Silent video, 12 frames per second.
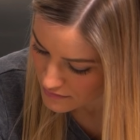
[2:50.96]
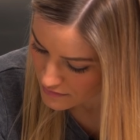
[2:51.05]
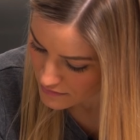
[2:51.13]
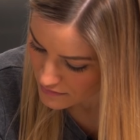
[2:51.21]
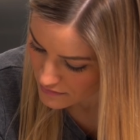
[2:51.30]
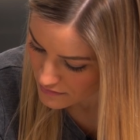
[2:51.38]

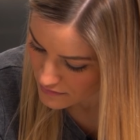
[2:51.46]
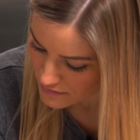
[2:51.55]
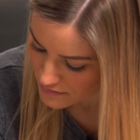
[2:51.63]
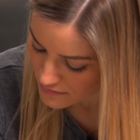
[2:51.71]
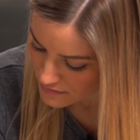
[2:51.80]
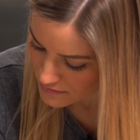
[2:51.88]

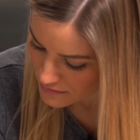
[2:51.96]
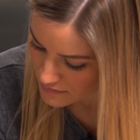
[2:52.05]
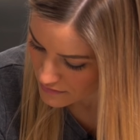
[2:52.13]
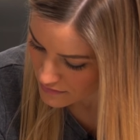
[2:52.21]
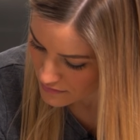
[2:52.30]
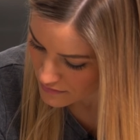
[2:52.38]

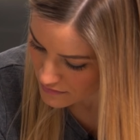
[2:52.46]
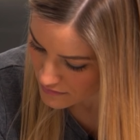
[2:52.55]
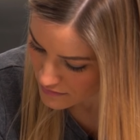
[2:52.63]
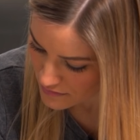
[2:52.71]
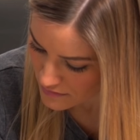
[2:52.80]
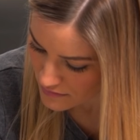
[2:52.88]

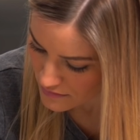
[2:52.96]
[no speech]